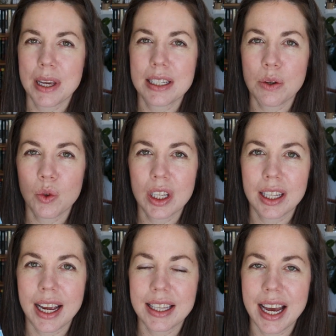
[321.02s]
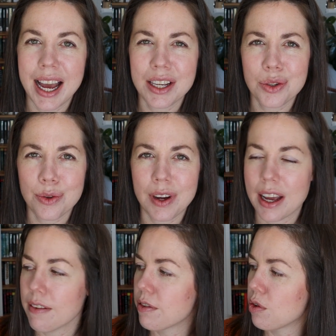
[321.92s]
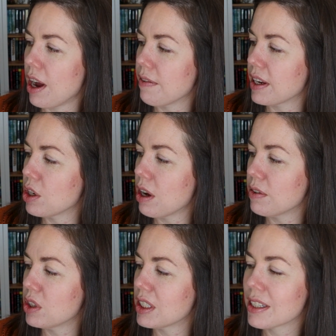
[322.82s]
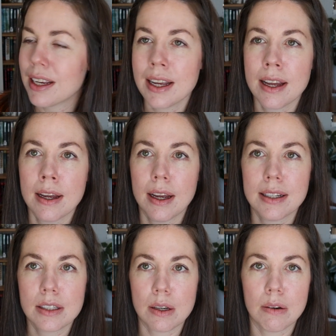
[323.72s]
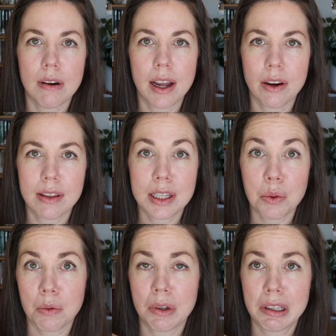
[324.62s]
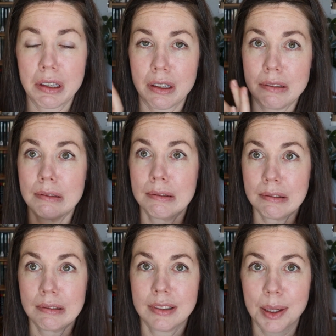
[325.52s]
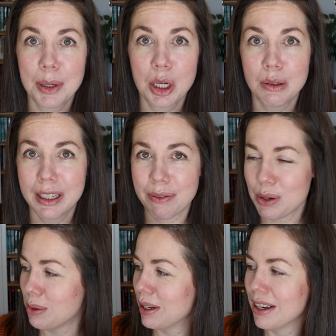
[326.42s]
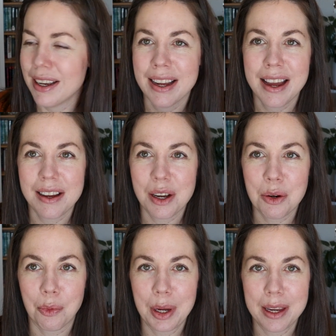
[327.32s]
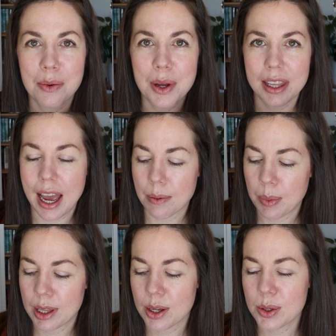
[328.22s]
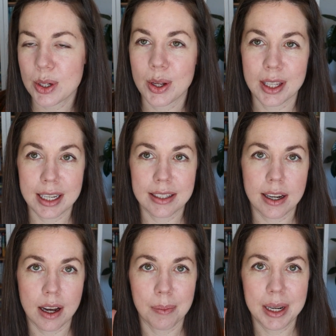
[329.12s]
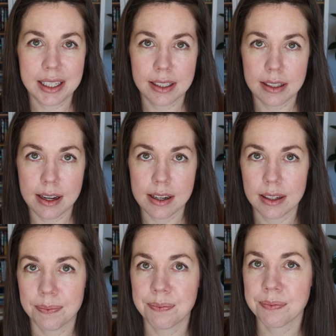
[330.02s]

because he really liked the I Survive graphic novels. And so I heard these were really good. Let me know if you agree with that. But those are the things I got my son.